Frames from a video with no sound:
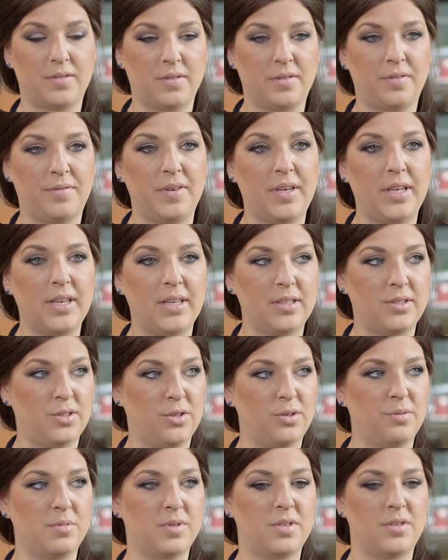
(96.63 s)
feeding
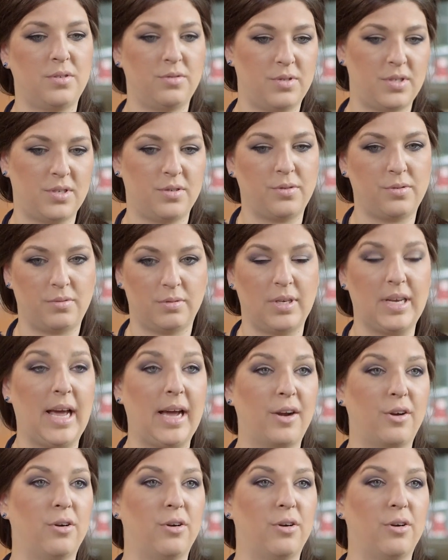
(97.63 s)
tubes due to not